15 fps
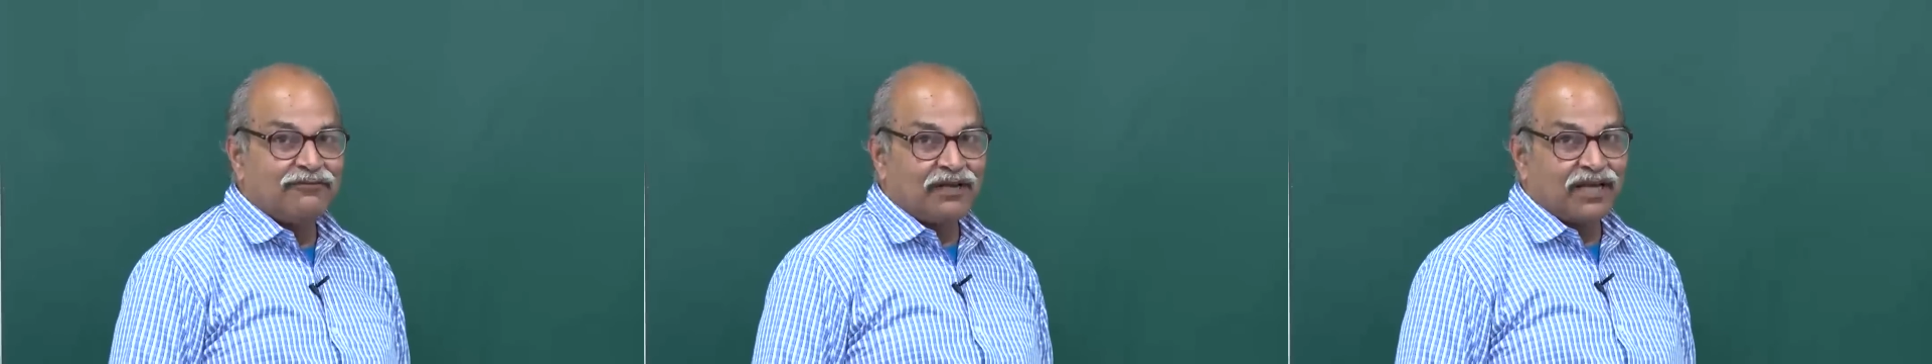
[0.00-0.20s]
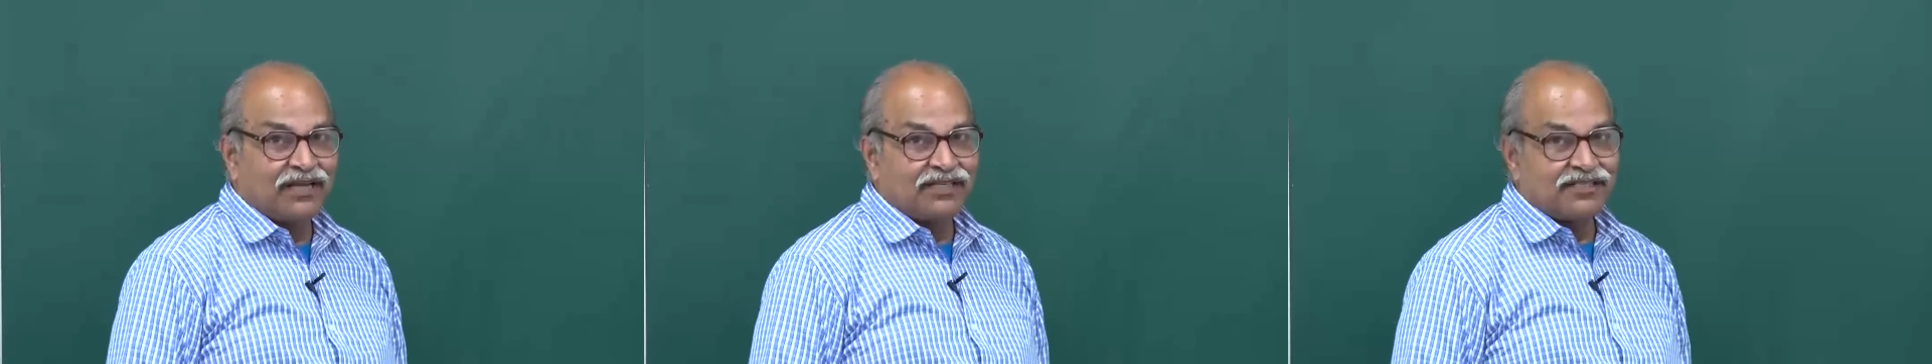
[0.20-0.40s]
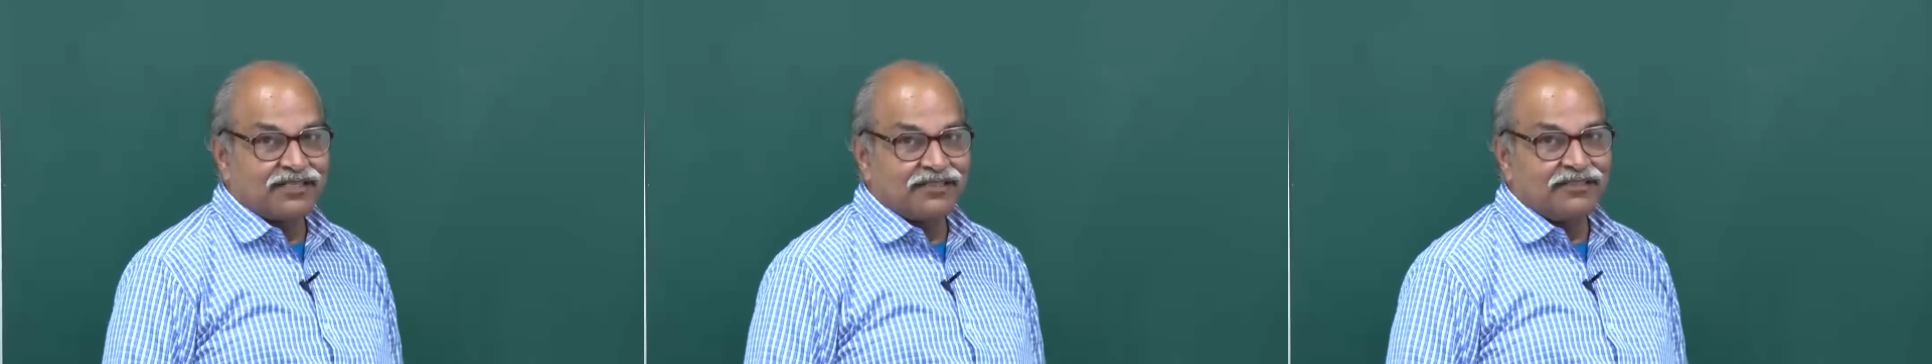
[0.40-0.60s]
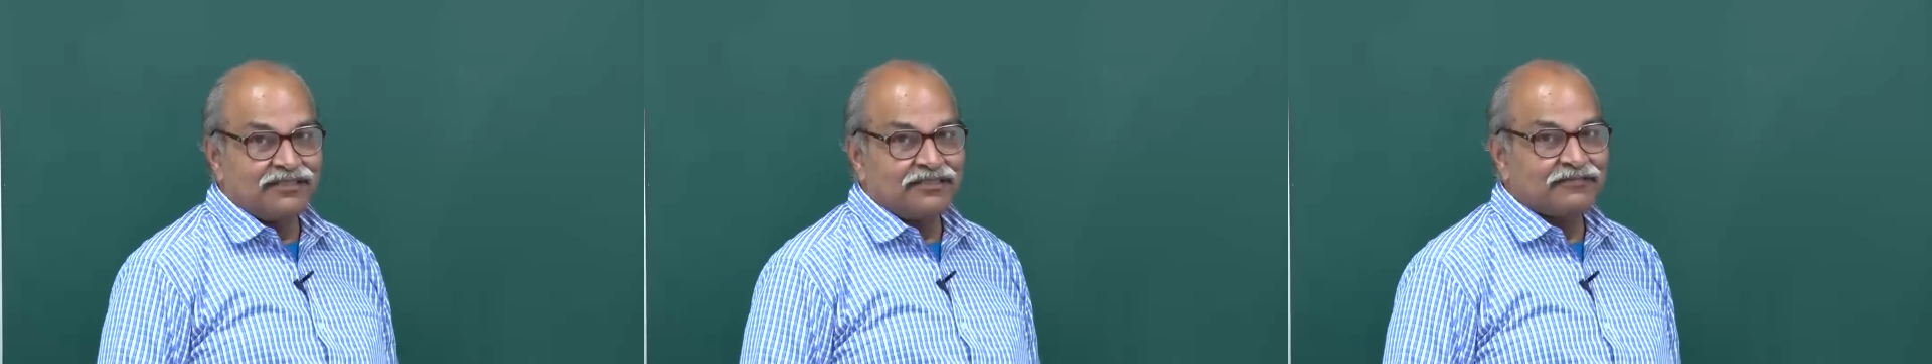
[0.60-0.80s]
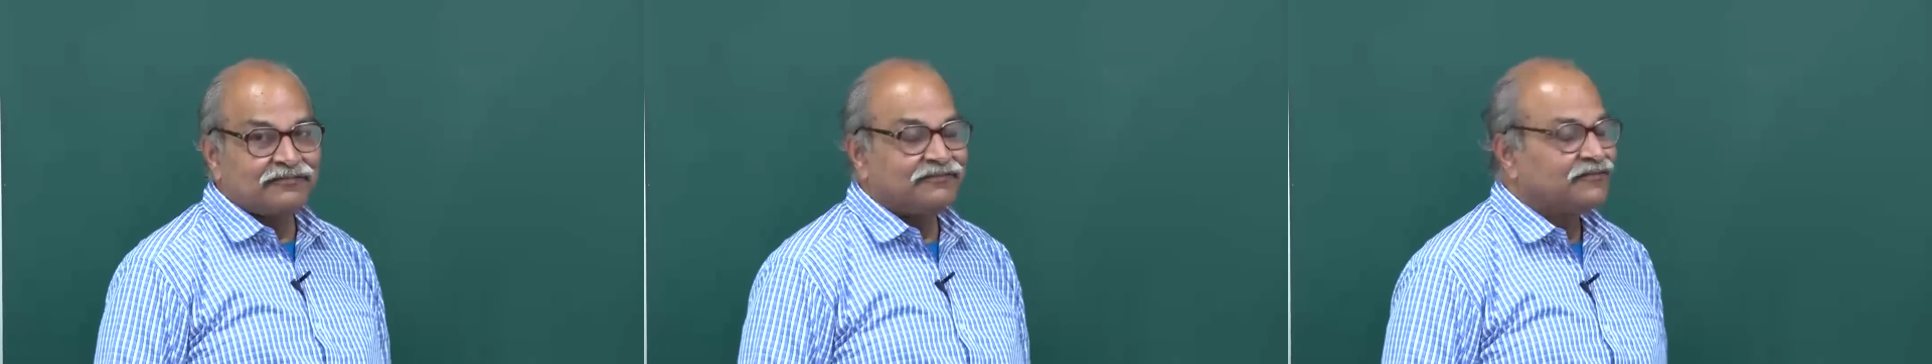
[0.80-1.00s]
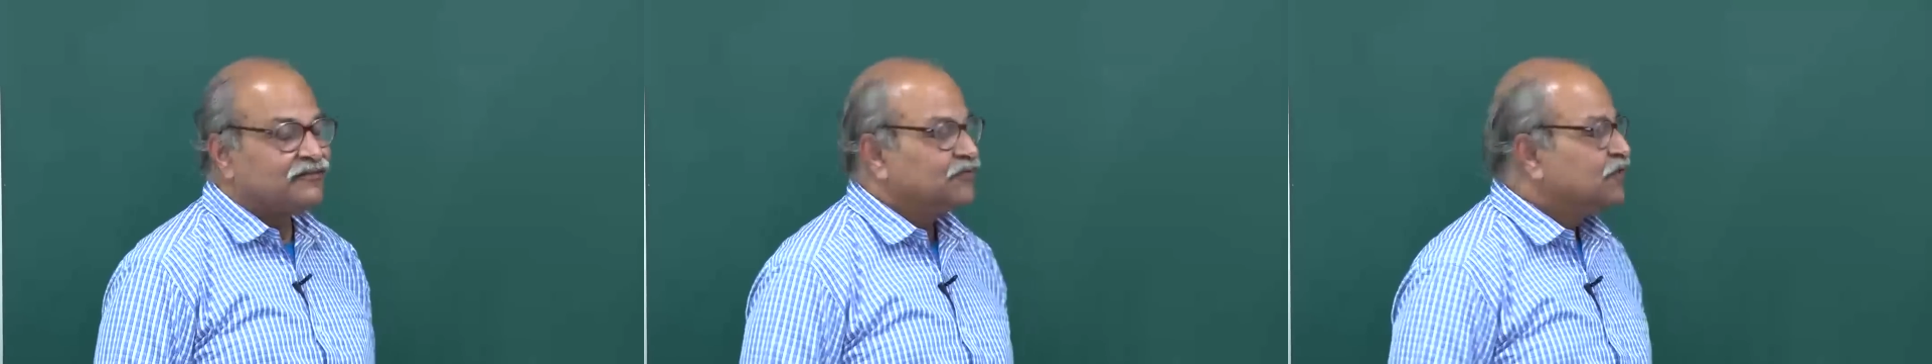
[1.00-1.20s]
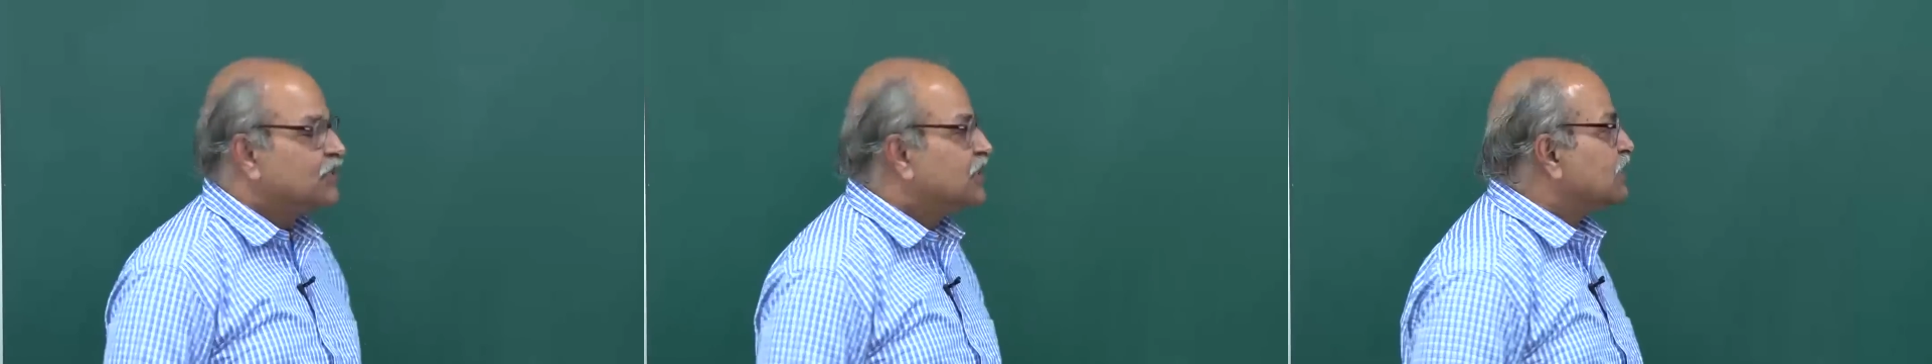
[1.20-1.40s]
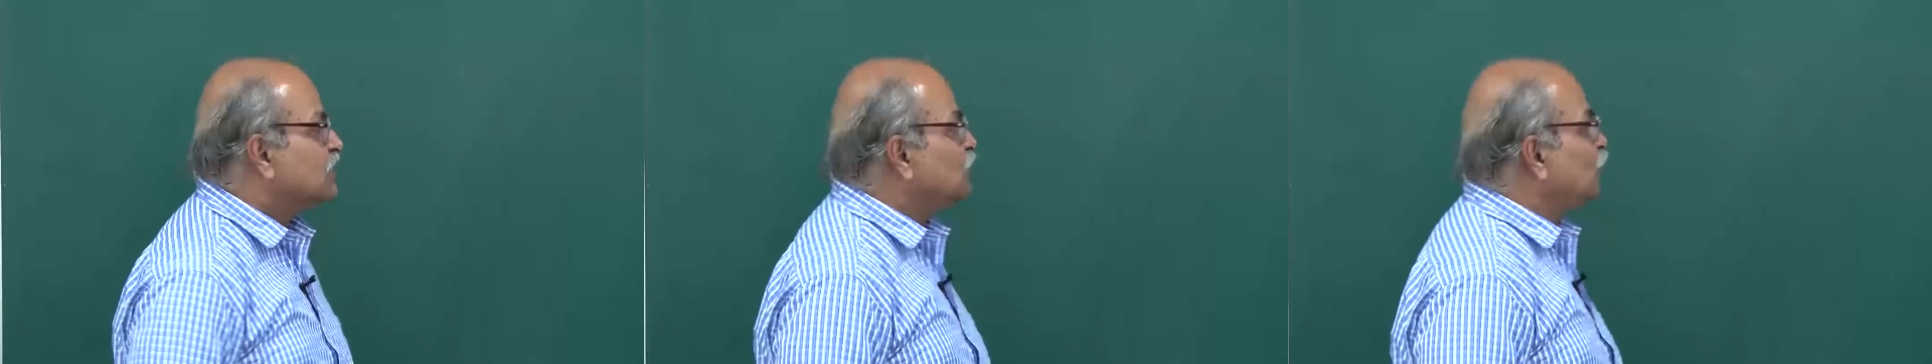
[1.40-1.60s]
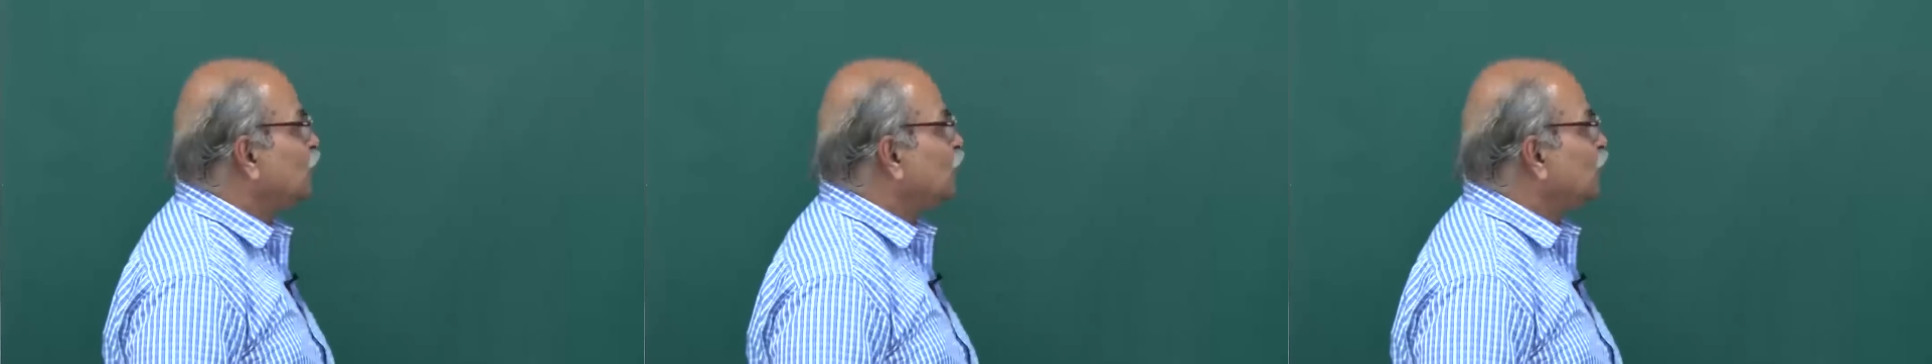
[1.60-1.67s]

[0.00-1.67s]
function which is